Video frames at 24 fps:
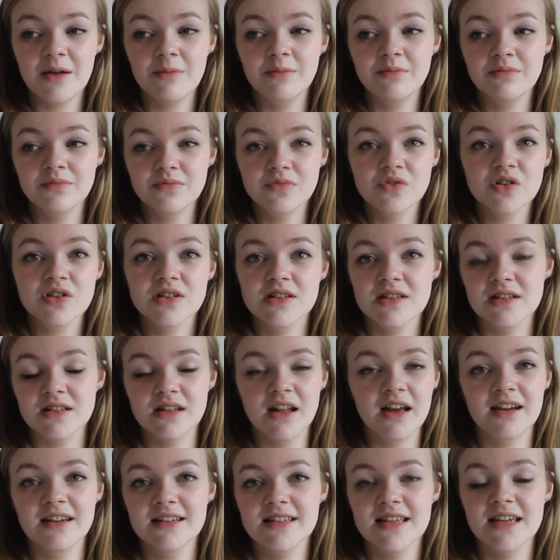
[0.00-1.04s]
just
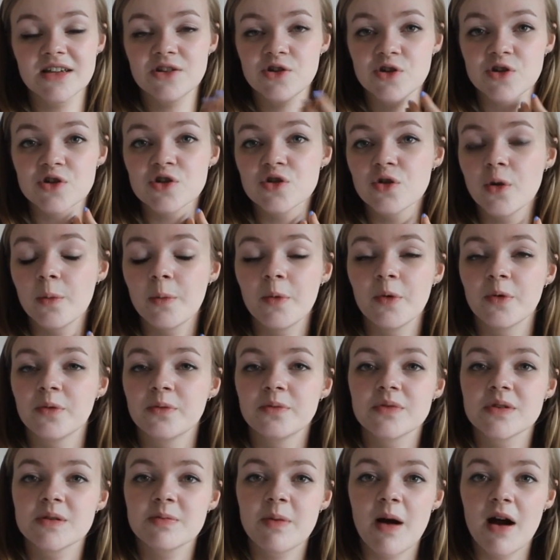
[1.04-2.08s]
like I said, just normal
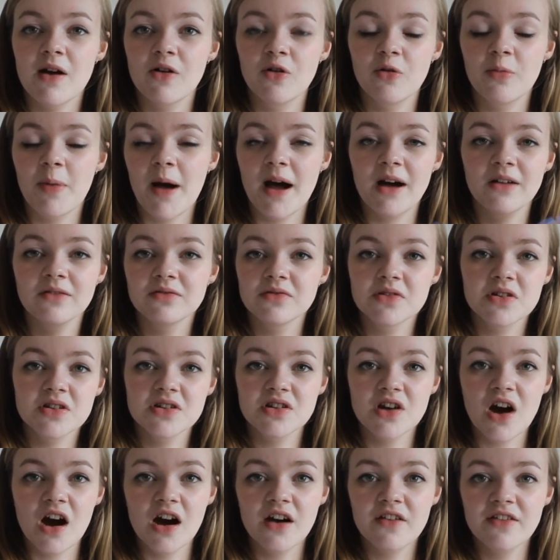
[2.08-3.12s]
spiral bound
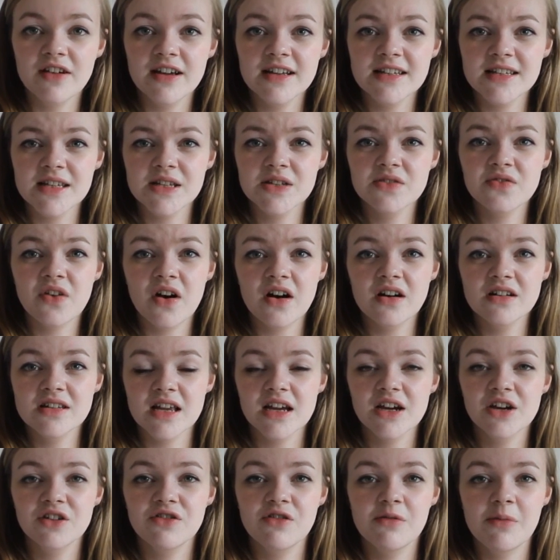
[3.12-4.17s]
diaries as far as
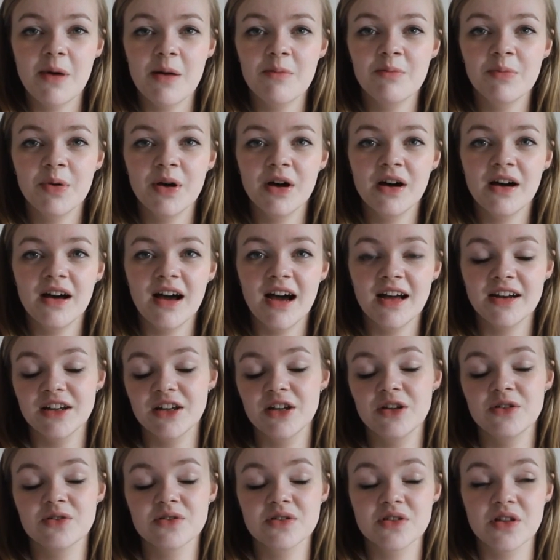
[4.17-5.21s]
I can remember, and I
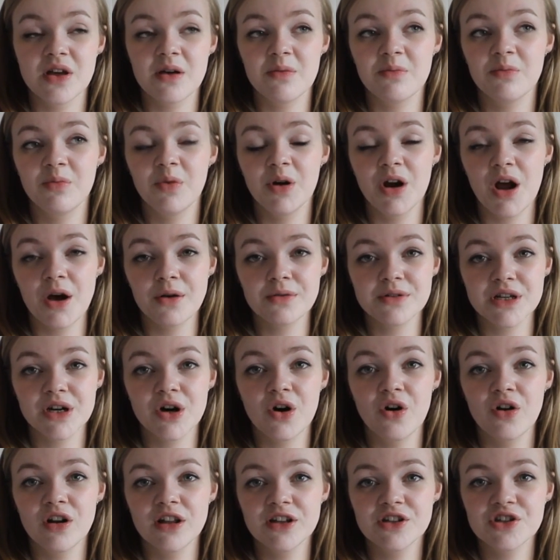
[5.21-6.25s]
used them when I was at
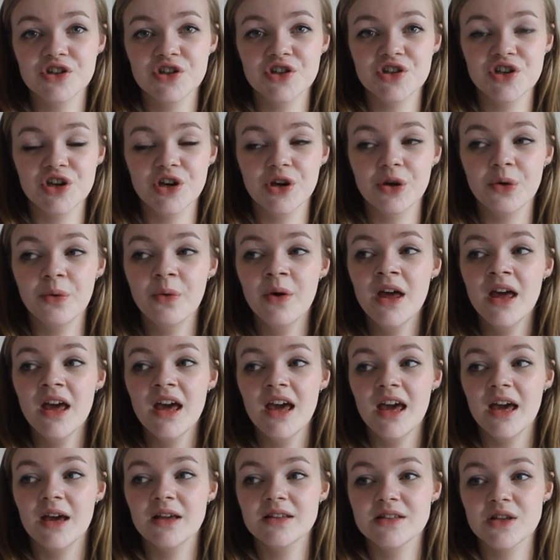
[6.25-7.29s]
college too.
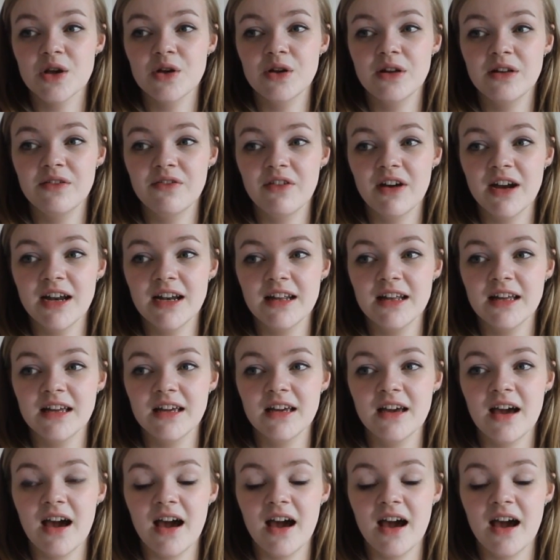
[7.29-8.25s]
It's only really